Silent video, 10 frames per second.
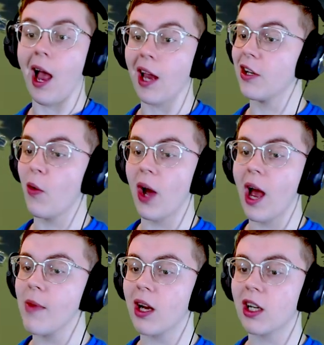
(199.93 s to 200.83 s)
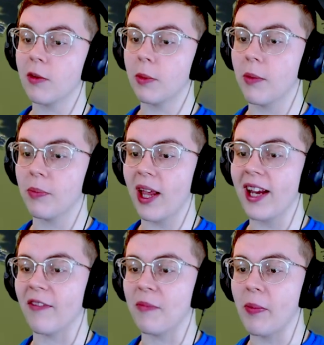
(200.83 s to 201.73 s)
And you know what? I'm not gonna
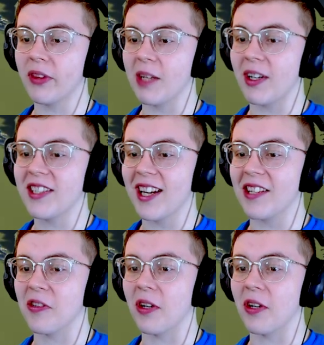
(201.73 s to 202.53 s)
complain if people think my tickets are